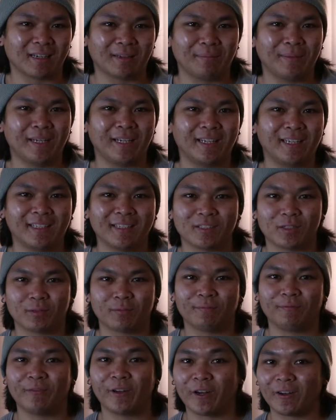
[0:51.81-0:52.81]
I mean, he is a
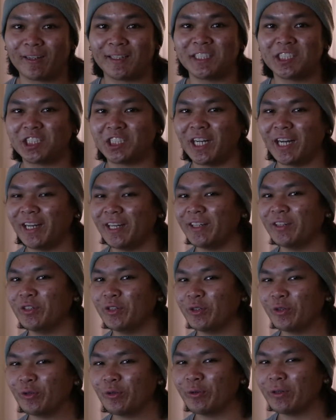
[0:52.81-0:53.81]
very shady
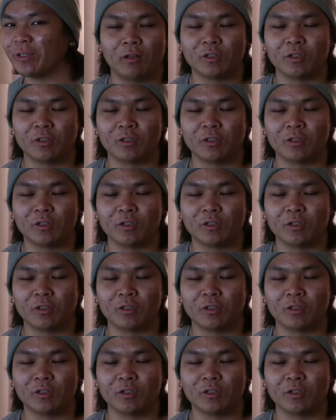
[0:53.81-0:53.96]
dude.